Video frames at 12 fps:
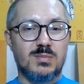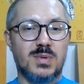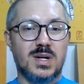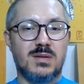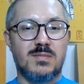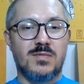
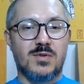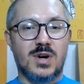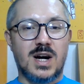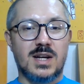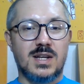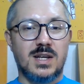but for
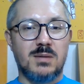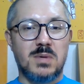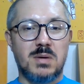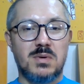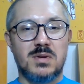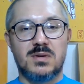hunting,
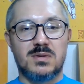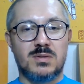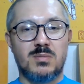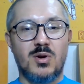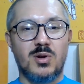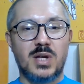maybe
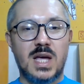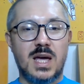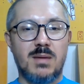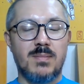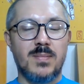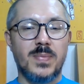small
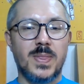game,